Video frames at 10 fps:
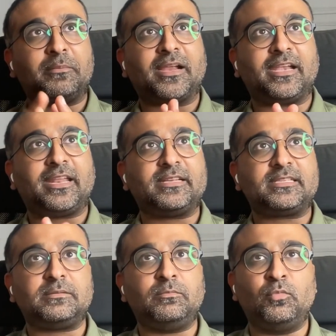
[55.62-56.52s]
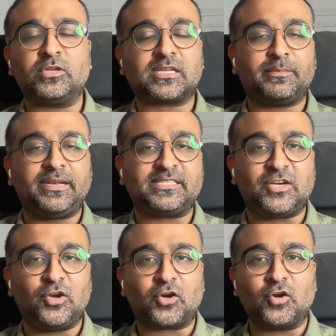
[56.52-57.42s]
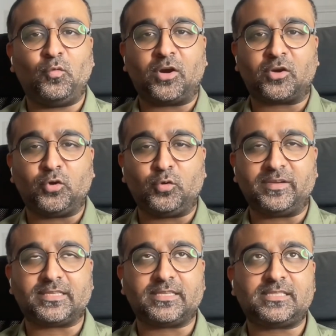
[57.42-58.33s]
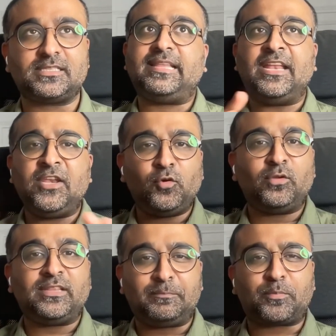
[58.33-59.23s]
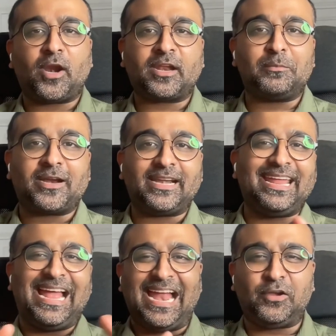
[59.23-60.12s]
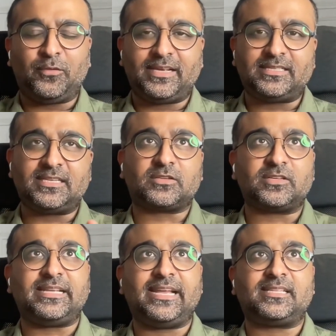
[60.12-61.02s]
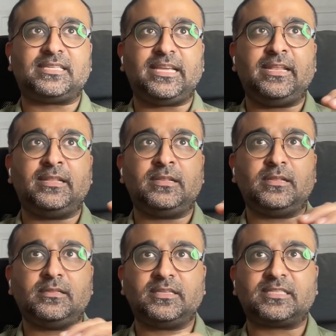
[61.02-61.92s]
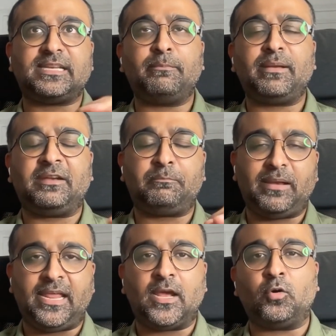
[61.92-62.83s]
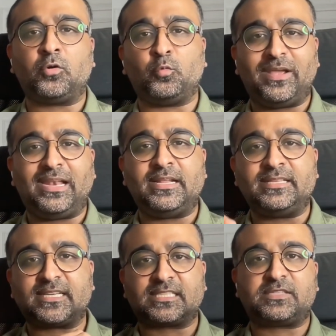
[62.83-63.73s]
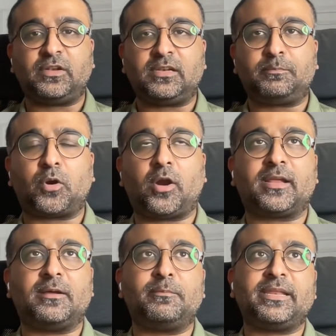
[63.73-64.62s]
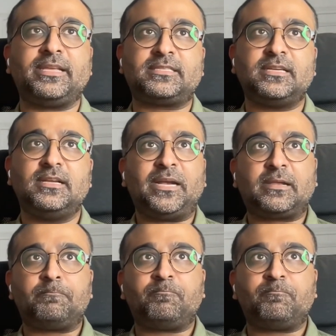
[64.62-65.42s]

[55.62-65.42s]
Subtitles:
marketeers, most companies did not know what to do with us. They knew that product marketing had to exist because they had seen this template play out well in successful product companies. But